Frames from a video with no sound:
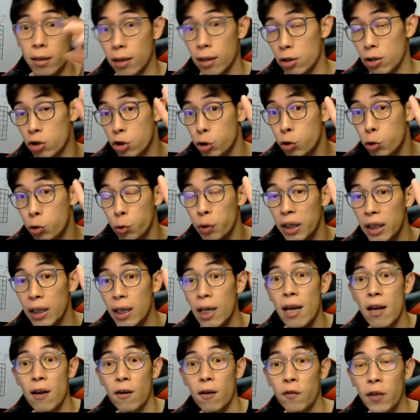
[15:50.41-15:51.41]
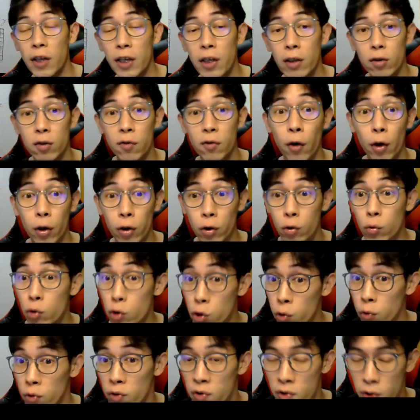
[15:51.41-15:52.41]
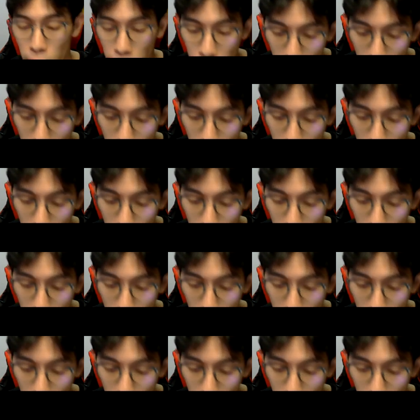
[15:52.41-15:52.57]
There's three videos for you to choose.